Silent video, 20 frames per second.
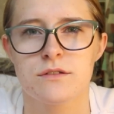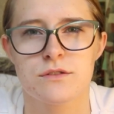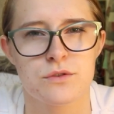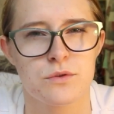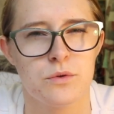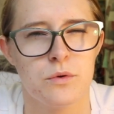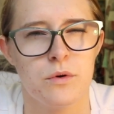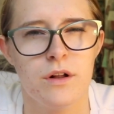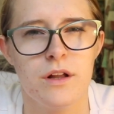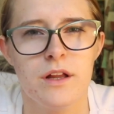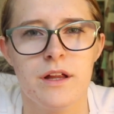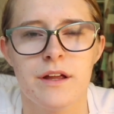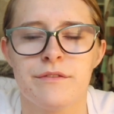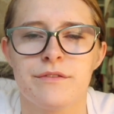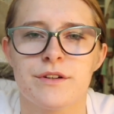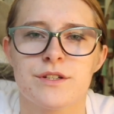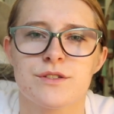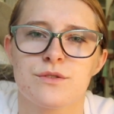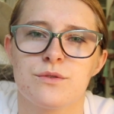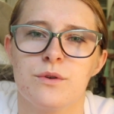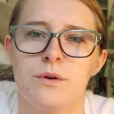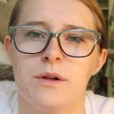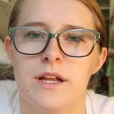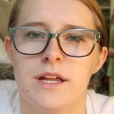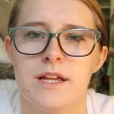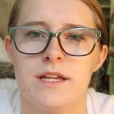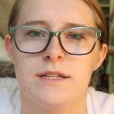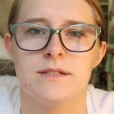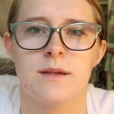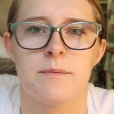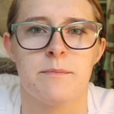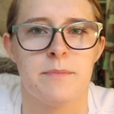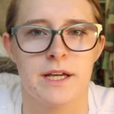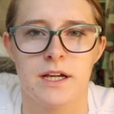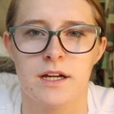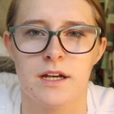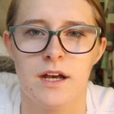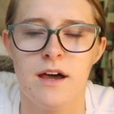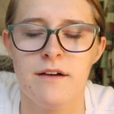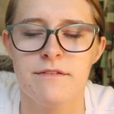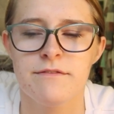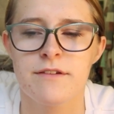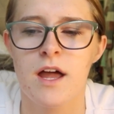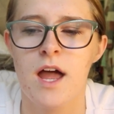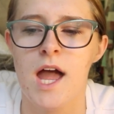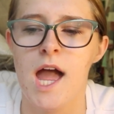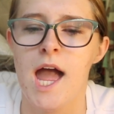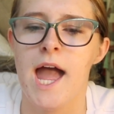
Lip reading: school, if your school is big enough,